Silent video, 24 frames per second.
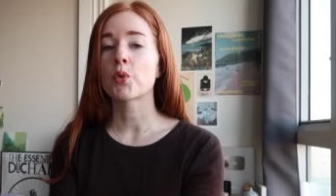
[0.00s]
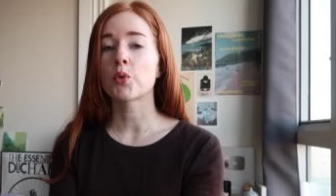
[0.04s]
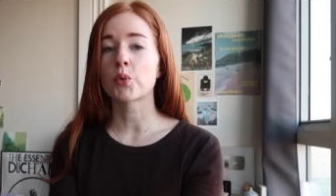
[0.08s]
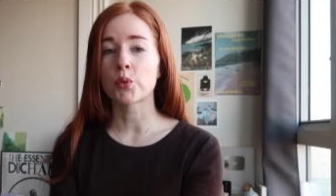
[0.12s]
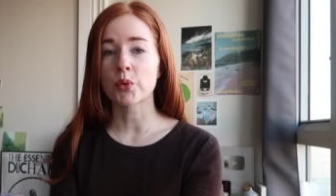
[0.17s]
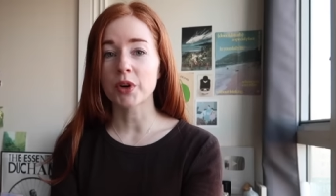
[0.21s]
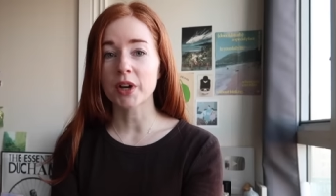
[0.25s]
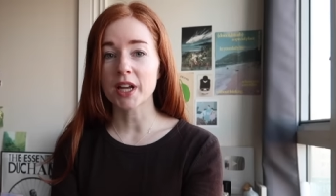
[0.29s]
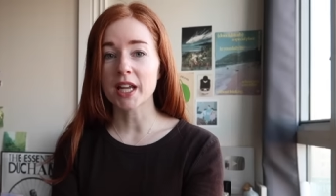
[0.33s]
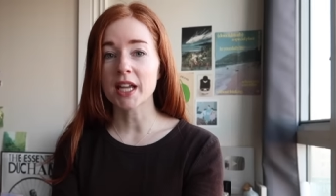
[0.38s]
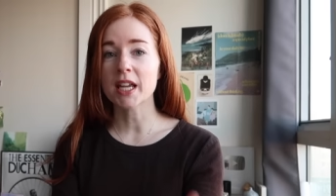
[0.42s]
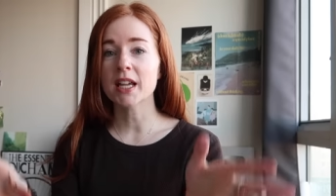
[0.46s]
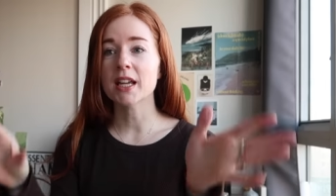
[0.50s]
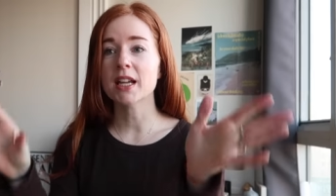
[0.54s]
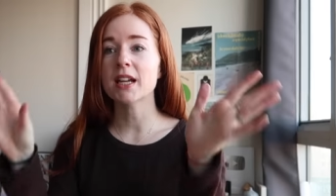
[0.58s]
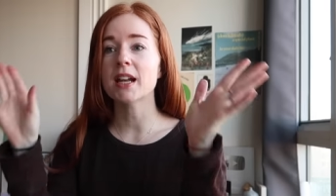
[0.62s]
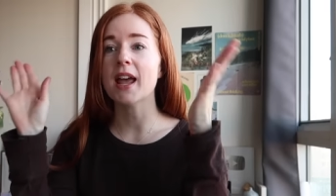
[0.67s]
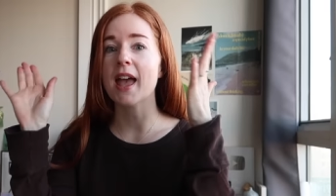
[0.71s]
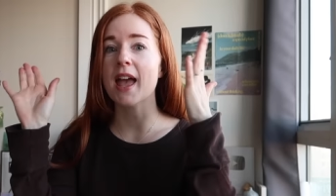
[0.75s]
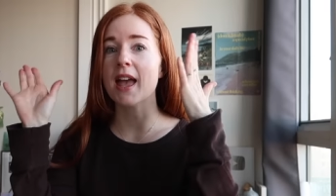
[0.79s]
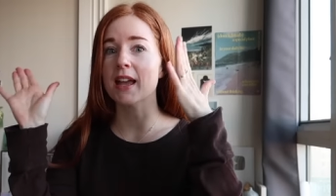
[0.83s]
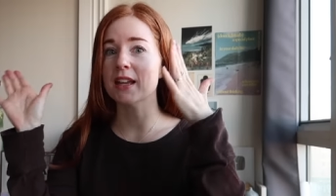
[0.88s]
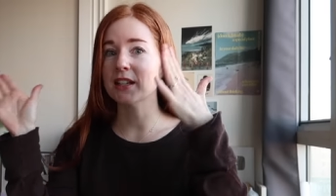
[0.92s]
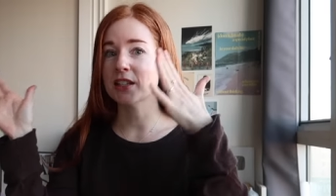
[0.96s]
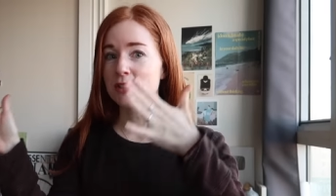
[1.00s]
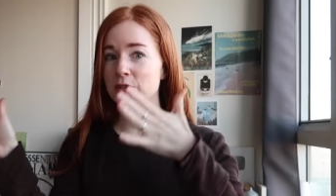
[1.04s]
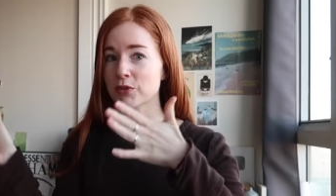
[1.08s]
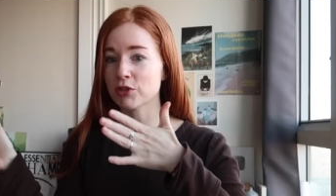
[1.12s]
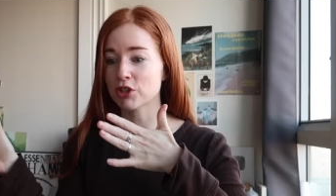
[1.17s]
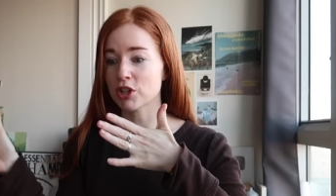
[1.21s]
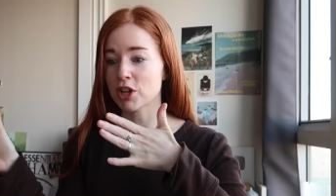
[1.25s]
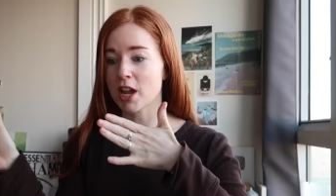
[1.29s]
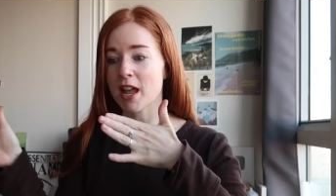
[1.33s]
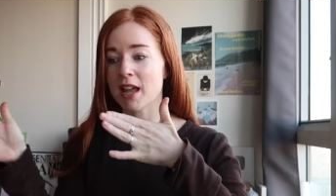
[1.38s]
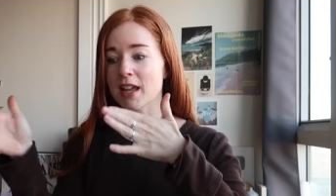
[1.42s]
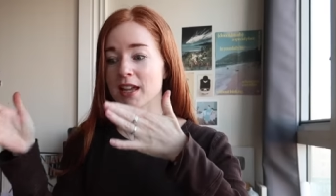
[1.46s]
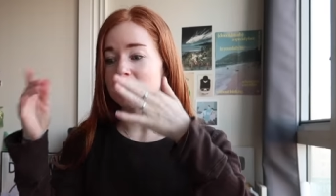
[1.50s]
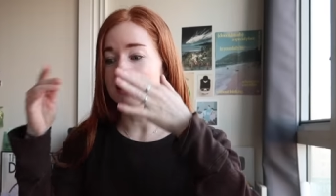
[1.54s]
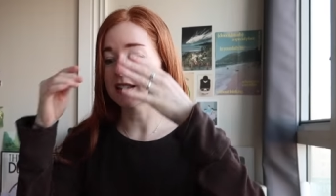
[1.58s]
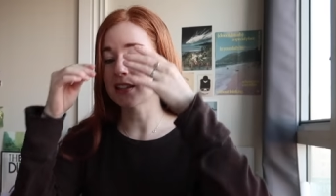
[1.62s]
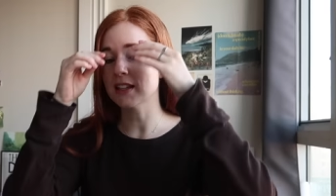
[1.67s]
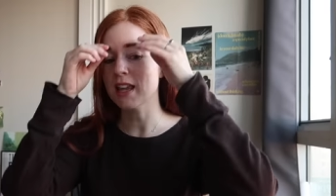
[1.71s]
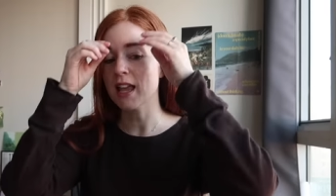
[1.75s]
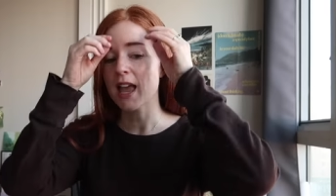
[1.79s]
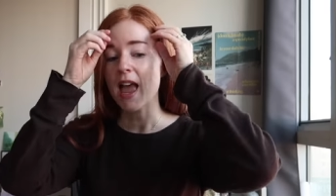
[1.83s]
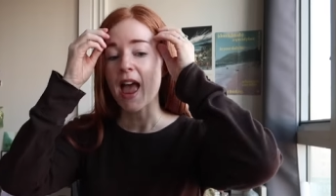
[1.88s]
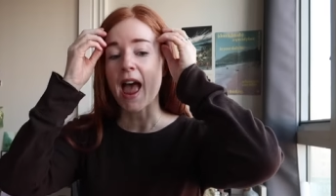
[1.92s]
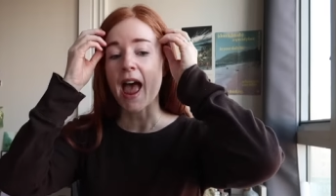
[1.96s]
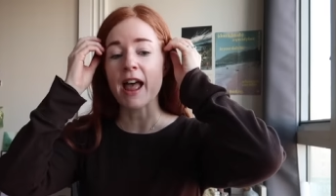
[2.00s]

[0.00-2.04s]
read Ace of Shades,